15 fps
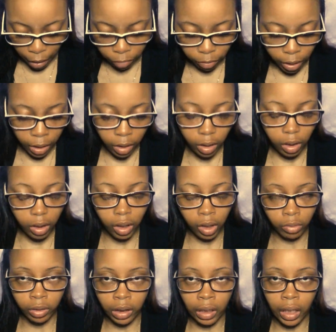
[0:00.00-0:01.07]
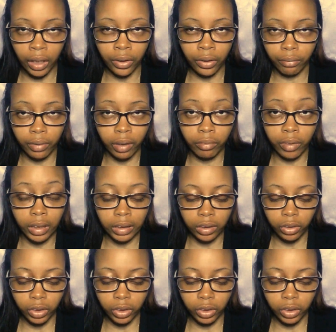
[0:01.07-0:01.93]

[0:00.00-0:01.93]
I've read only, like, 3 of these